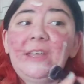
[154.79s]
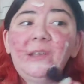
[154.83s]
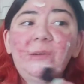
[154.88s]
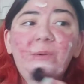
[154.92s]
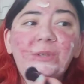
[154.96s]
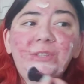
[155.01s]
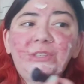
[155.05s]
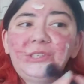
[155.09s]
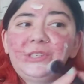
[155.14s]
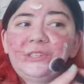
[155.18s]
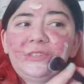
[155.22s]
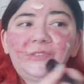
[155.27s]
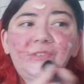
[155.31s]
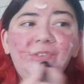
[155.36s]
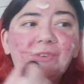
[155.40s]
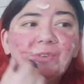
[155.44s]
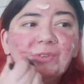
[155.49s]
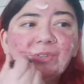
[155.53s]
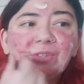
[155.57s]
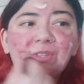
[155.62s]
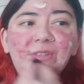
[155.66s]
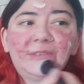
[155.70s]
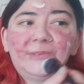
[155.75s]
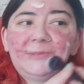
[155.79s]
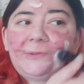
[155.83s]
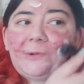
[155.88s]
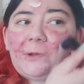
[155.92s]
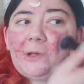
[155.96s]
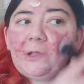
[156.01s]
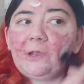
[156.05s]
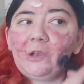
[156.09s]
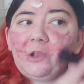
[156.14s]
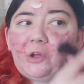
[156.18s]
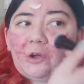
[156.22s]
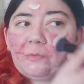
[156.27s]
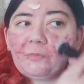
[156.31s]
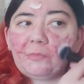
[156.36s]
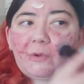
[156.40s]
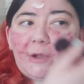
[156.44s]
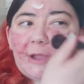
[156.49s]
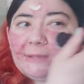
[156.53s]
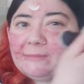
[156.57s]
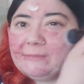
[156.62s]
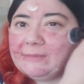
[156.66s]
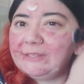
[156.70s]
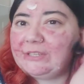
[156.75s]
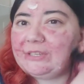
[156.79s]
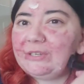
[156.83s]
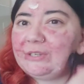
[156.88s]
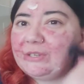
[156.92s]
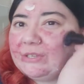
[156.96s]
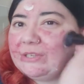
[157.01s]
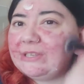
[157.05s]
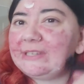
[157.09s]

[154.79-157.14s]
which is of course what a lot of primers do